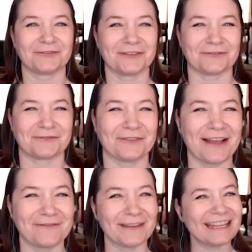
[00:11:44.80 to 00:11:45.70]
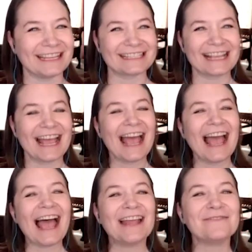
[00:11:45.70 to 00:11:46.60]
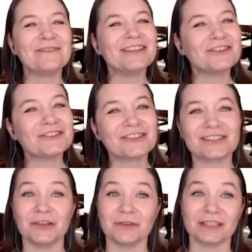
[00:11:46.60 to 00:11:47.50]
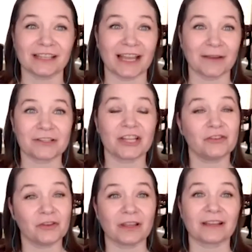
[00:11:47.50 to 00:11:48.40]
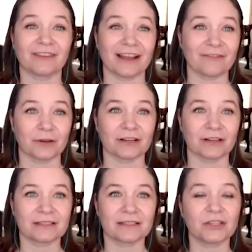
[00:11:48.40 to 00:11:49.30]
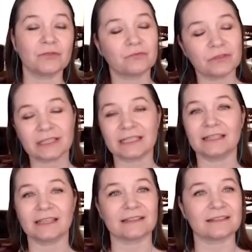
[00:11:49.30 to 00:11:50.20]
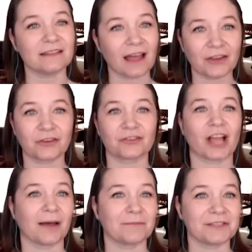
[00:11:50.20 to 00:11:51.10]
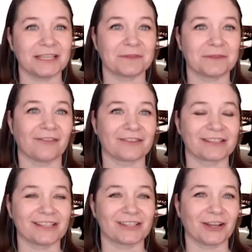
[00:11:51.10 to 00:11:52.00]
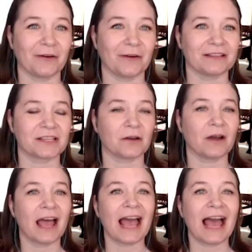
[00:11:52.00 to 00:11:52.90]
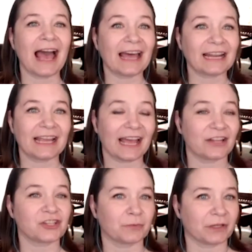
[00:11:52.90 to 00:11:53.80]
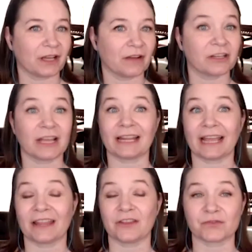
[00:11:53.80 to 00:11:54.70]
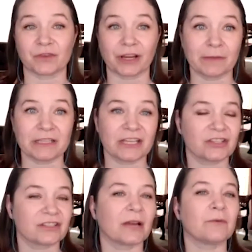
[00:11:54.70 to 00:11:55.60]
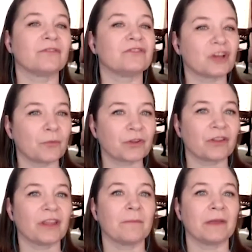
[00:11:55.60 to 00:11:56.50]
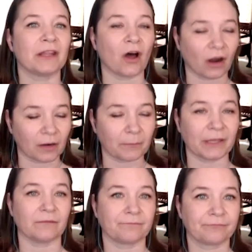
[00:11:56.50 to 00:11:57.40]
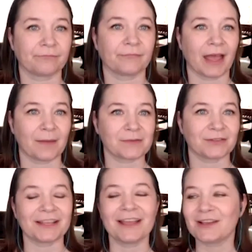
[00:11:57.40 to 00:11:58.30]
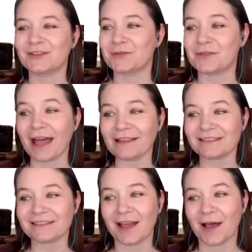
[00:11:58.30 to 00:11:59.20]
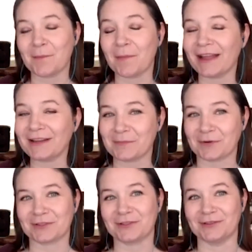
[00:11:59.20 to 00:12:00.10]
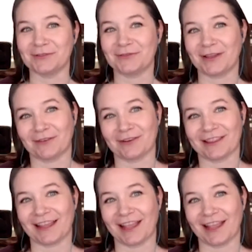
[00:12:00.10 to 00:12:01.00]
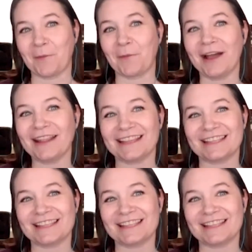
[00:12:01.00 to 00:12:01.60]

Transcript: for five minutes. And when you're just new in the language and you know like five words, you really, it's not your job to keep the conversation going. So, had I had German Uncovered, had I had those recommendations, I would have jumped on them in a heartbeat. Mm-hmm. Absolutely. So, that's my number two favorite thing. What is